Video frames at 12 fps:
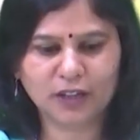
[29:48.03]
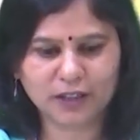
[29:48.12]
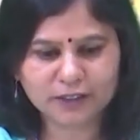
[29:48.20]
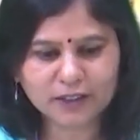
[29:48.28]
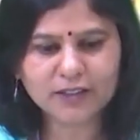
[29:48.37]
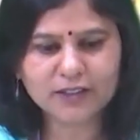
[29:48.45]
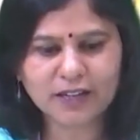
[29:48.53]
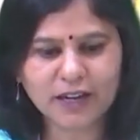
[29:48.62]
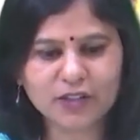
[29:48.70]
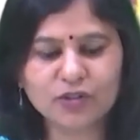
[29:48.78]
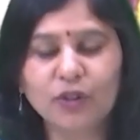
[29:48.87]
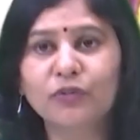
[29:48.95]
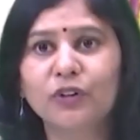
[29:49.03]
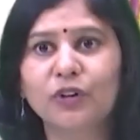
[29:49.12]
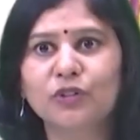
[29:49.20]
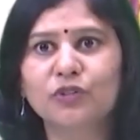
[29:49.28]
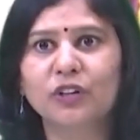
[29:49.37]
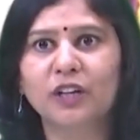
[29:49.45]
other GIS software
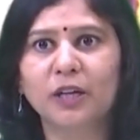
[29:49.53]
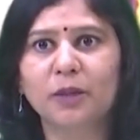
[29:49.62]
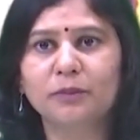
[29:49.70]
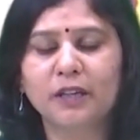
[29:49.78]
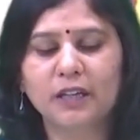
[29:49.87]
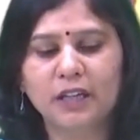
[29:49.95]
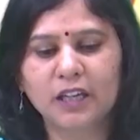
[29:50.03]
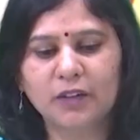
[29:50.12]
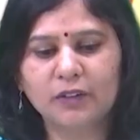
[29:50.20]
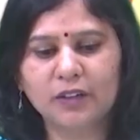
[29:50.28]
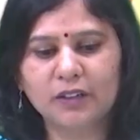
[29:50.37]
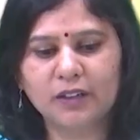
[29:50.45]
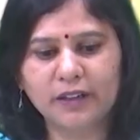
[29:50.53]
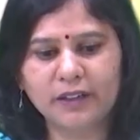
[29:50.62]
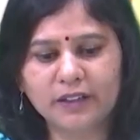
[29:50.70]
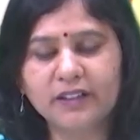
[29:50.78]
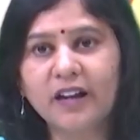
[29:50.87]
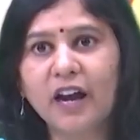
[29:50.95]
also came, even
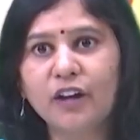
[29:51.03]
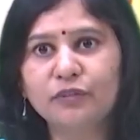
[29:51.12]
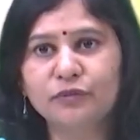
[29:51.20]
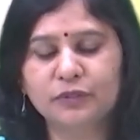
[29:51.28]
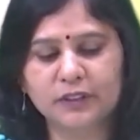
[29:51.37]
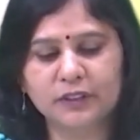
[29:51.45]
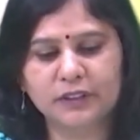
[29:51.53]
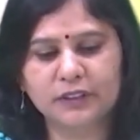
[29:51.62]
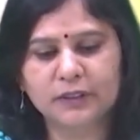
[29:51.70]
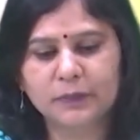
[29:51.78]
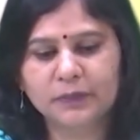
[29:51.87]
Intergraph,